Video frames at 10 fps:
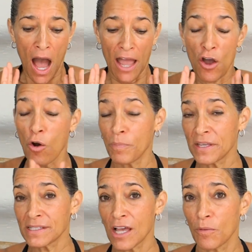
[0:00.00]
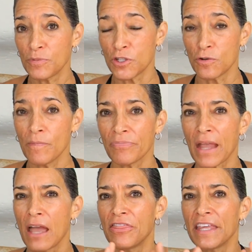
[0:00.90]
I hope this helped you.
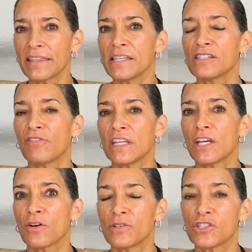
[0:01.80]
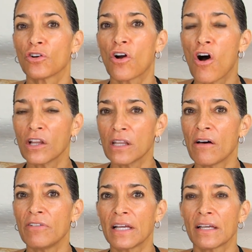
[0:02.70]
I think these videos you're all
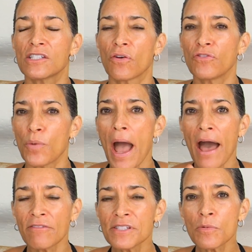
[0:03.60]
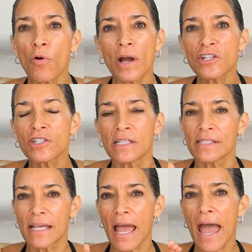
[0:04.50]
loving, so if you have some
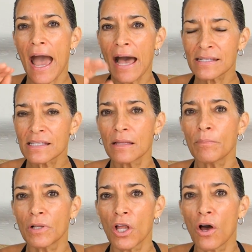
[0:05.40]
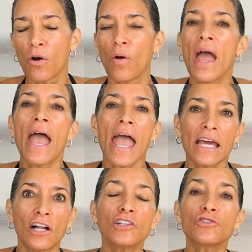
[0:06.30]
questions, ask them below,
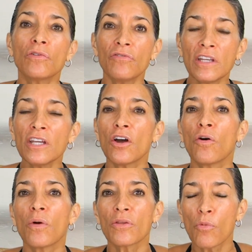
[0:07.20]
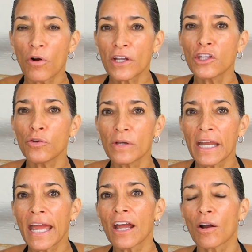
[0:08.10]
and I'll do a video with more Q and
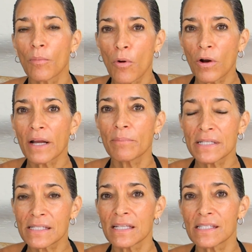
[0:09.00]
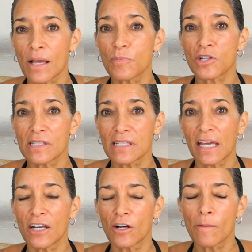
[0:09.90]
A or more misconceptions
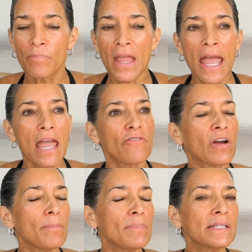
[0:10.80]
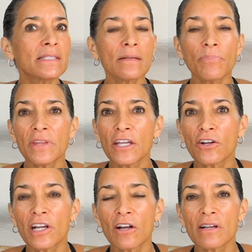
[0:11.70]
later. If I miss something you're
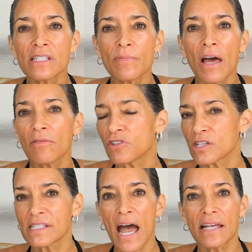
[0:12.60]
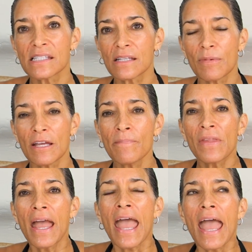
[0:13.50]
curious about, just ask me.
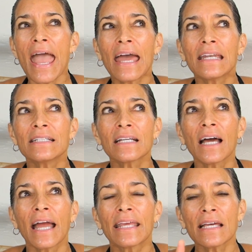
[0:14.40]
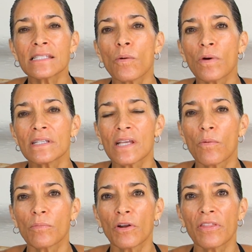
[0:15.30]
And I guess I want to say
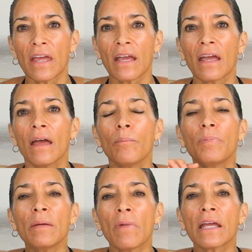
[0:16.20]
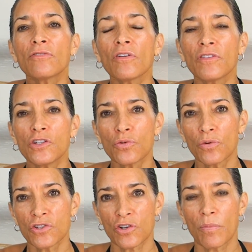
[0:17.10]
one more thing. Be mindful of the
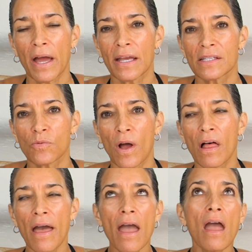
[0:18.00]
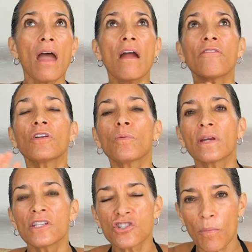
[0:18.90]
tools you're buying as well.
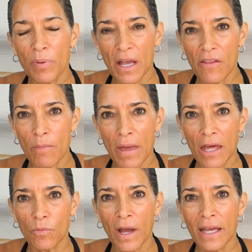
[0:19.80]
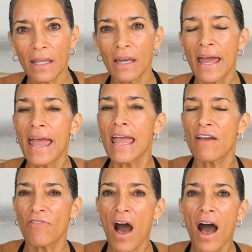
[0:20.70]
Everyone is jumping on the bandwagon.
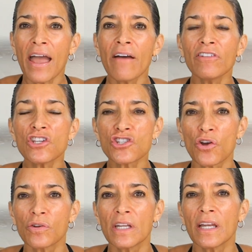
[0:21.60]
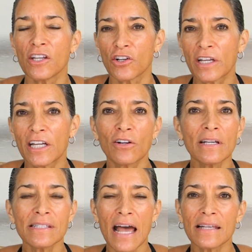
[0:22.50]
If I haven't showed it and you're
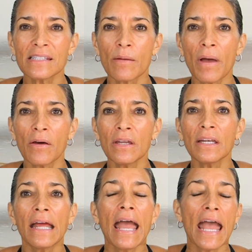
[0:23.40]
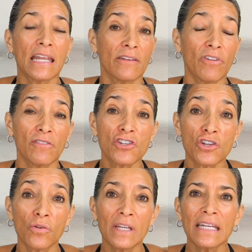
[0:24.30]
curious, ask about it. And if I've
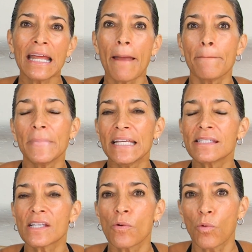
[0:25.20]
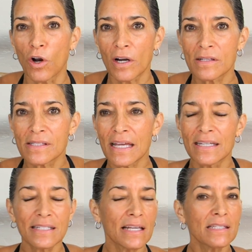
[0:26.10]
showed it, it means it works.
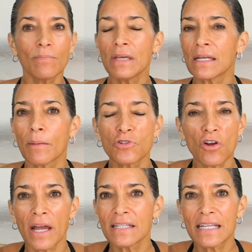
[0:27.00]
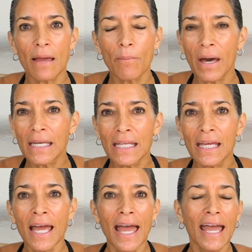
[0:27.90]
It doesn't mean I'm trying to get
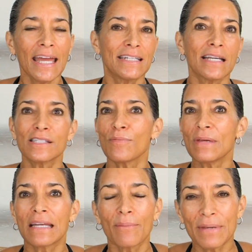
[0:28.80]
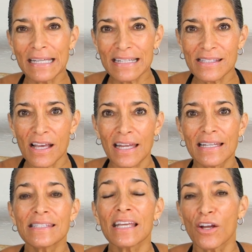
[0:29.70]
money. It doesn't mean I'm being
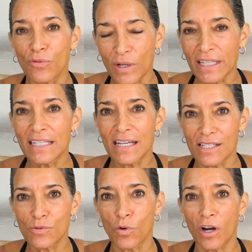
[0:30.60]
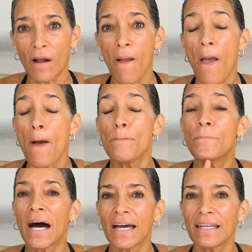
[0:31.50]
dishonest. It really does work.
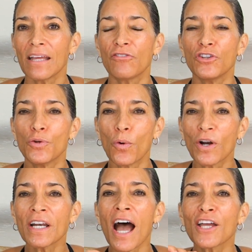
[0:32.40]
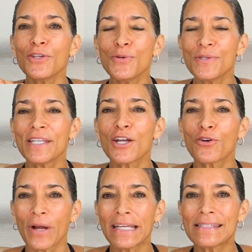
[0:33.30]
But if you're not using
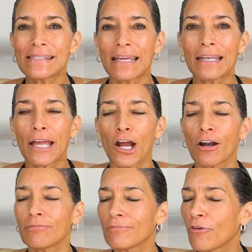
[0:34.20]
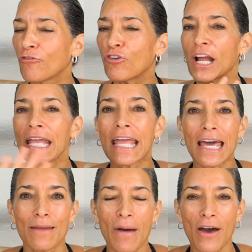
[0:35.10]
great skincare,
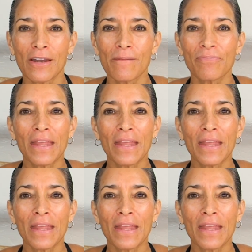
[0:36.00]
forget about it.